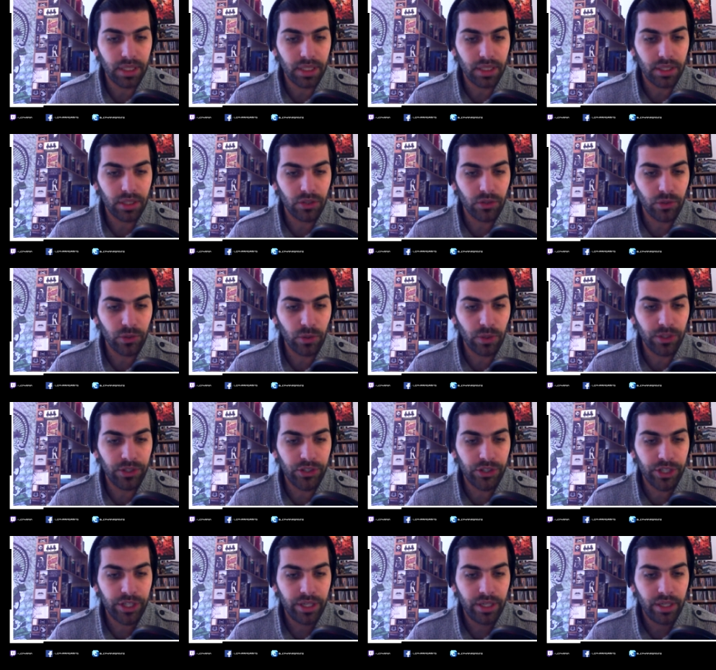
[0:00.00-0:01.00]

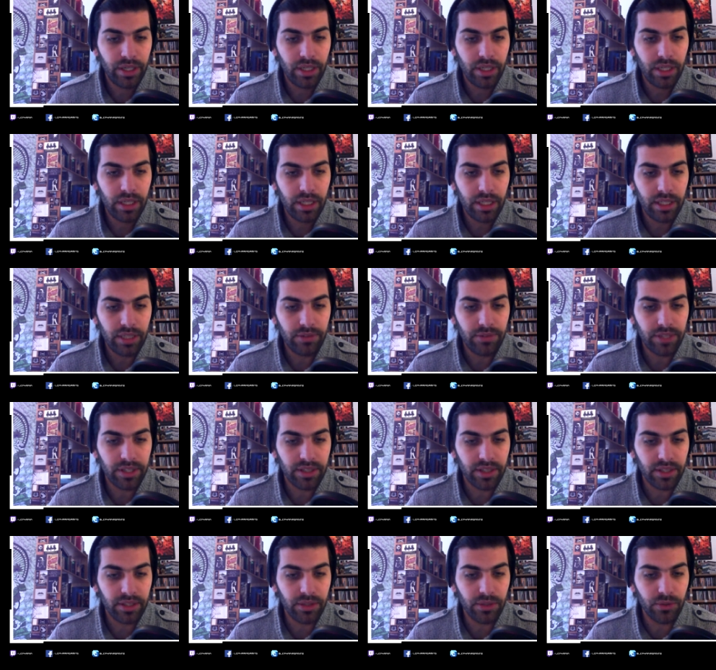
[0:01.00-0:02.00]
control-ish
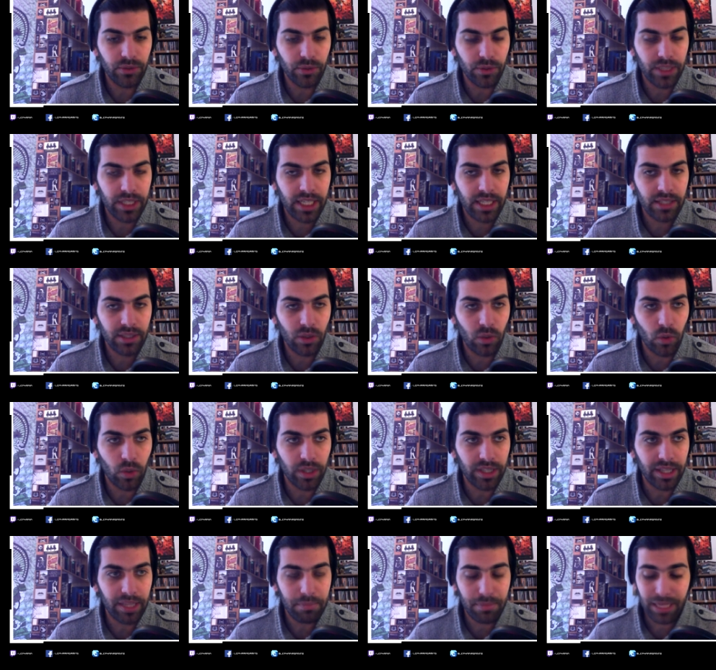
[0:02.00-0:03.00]
effect that you draw a card,
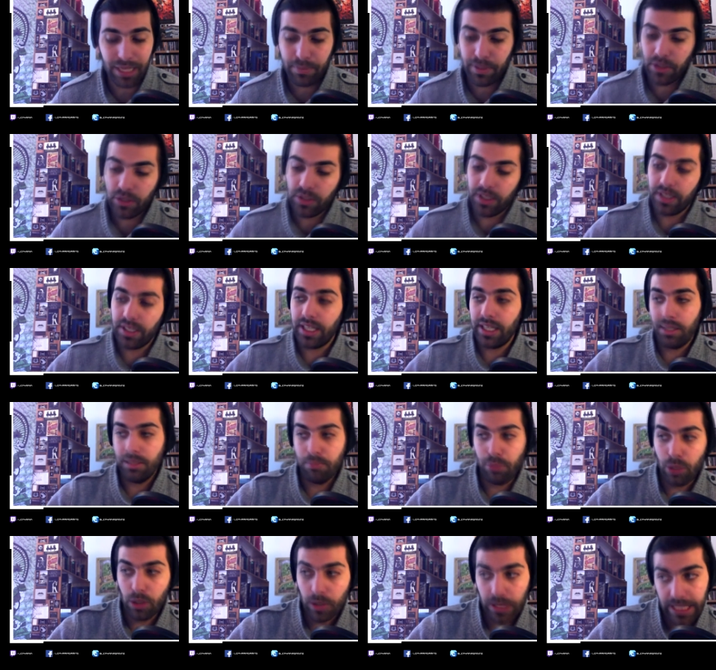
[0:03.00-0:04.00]
or that might be good in a
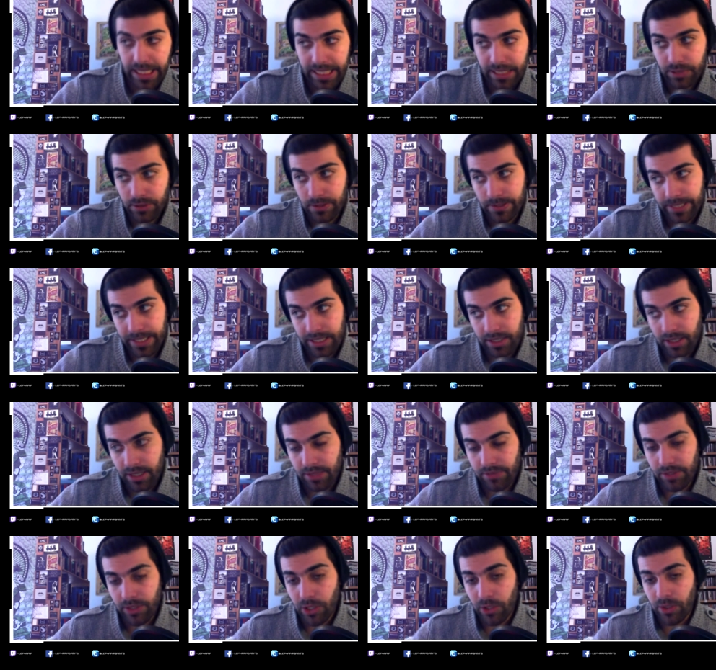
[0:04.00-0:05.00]
Murloc aggro deck
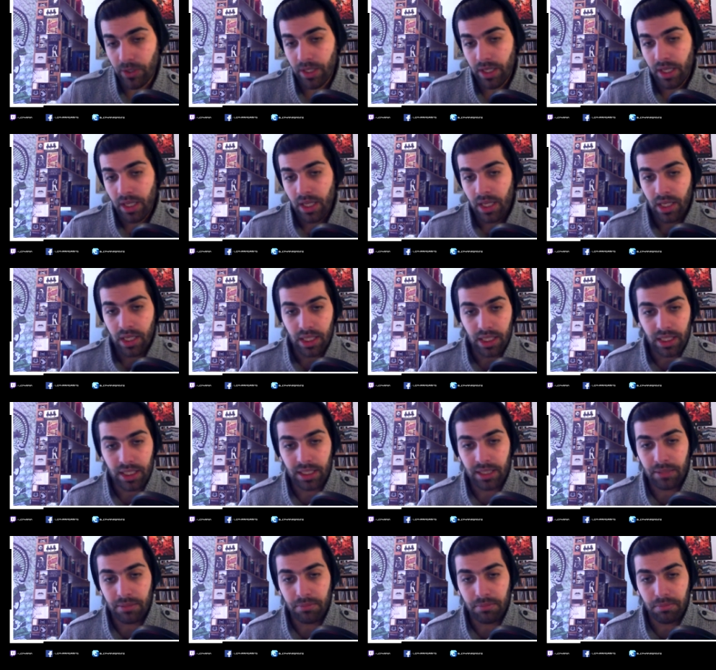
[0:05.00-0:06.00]
if you
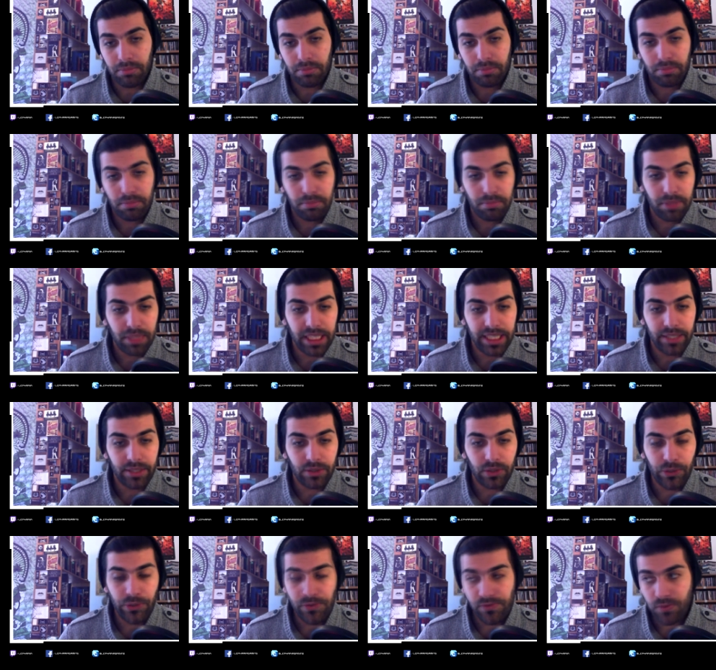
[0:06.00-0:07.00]
play it
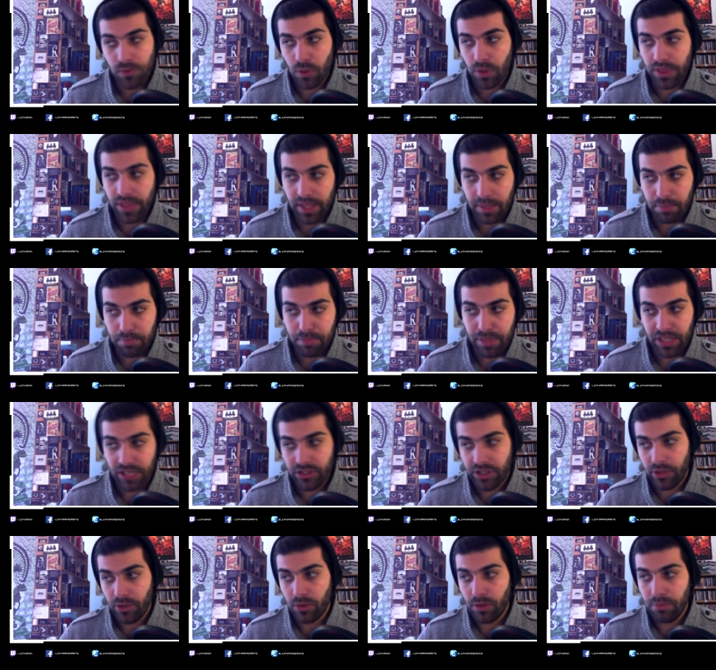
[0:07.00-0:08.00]
on turn 4 and then
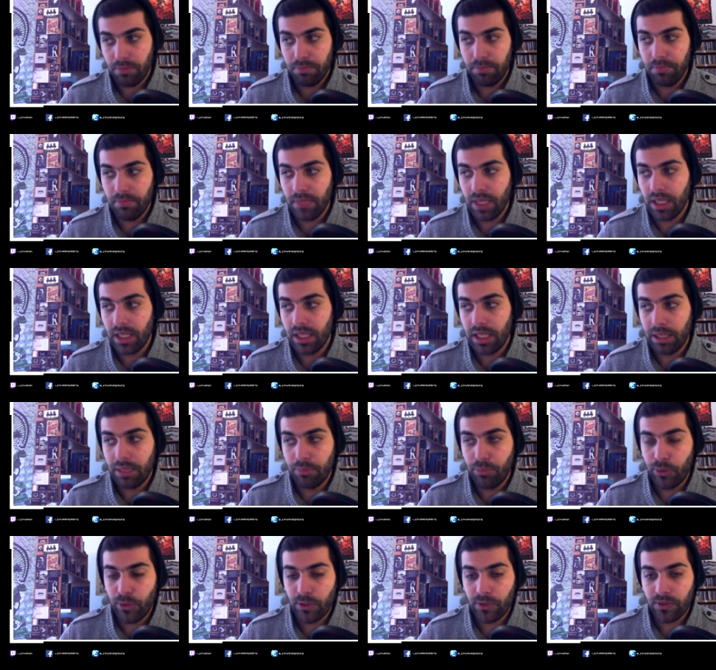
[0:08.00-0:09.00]
bash your
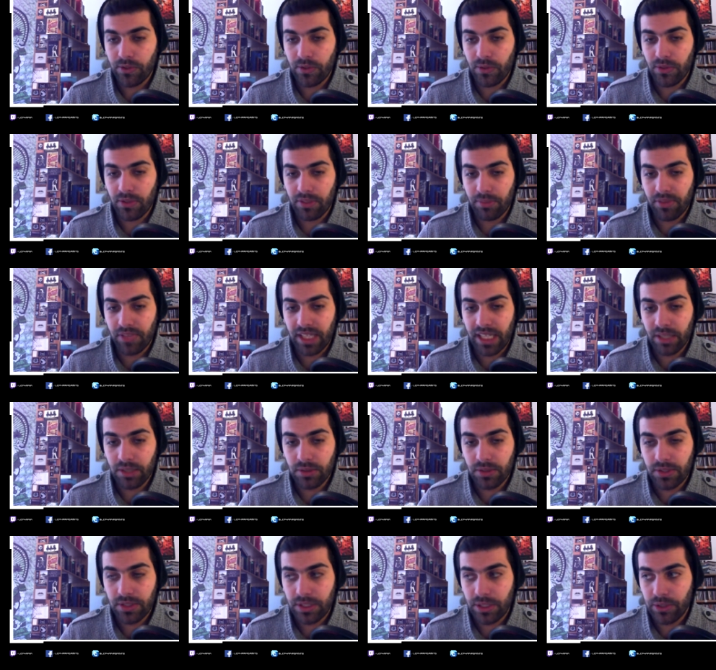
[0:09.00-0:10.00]
Murlocs into something
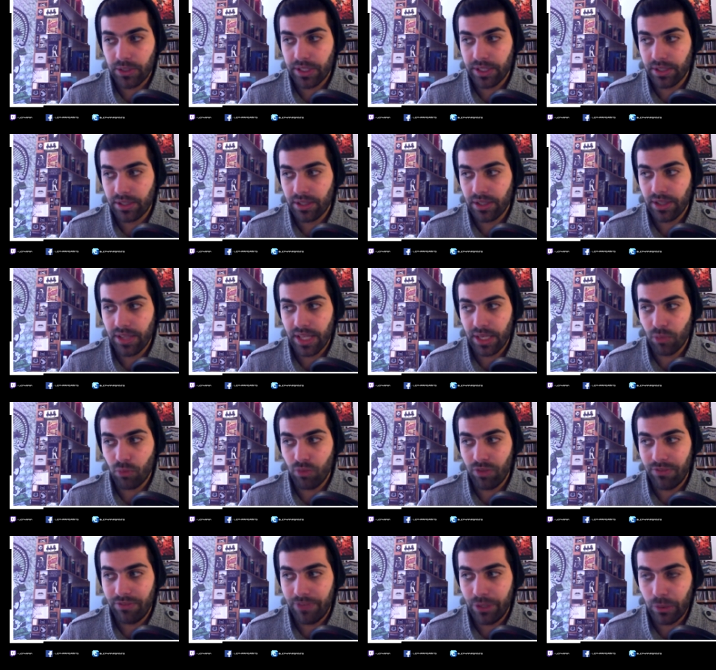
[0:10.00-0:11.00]
else. You can then
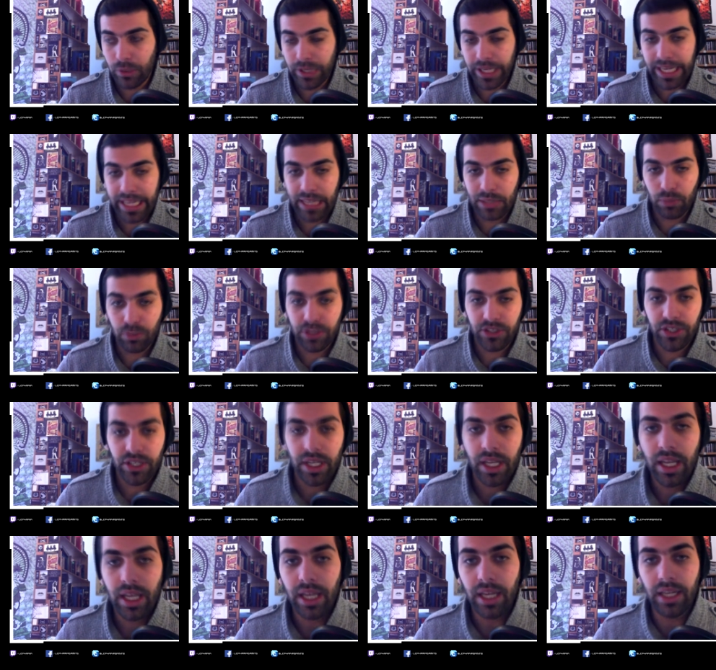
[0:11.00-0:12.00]
refuel your hand, which
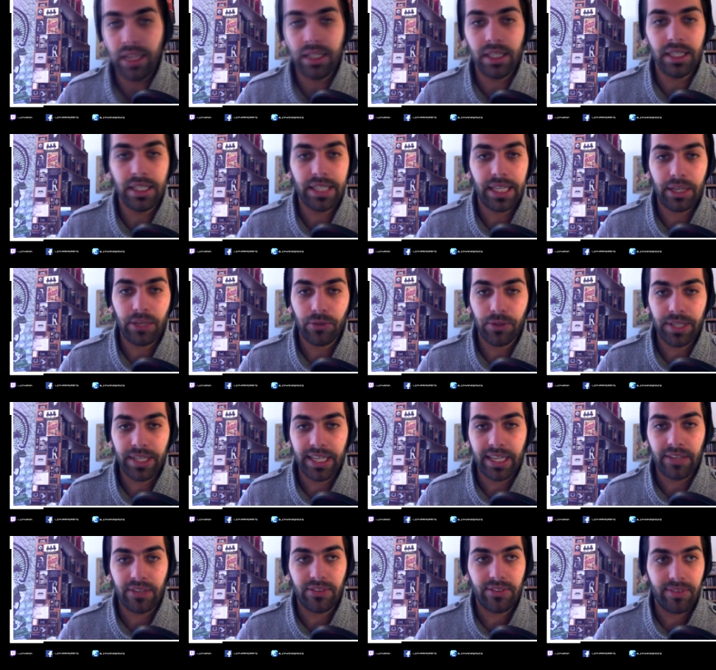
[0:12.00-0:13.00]
an aggro
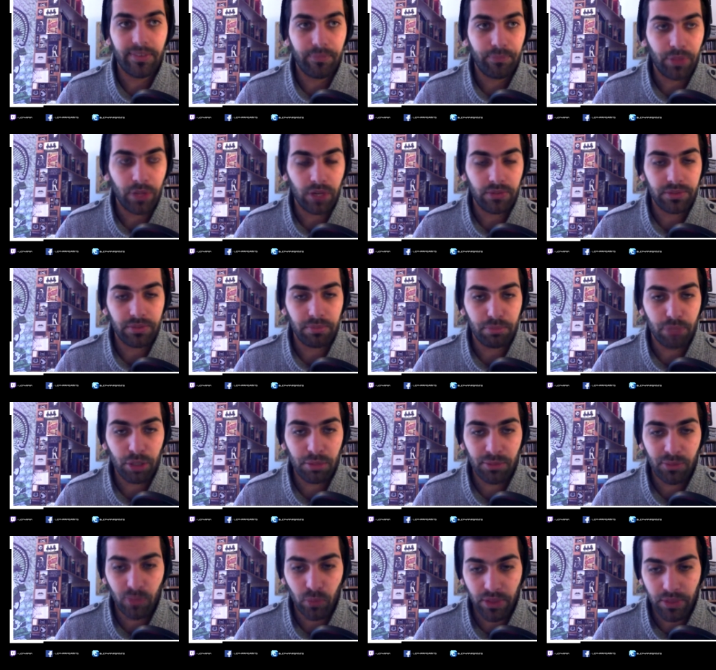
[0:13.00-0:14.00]
deck has often
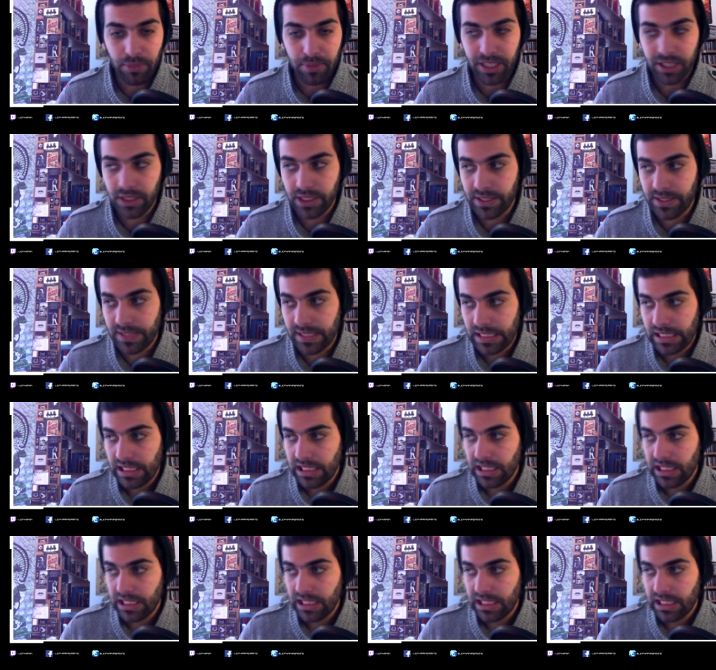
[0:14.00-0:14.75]
problems with, because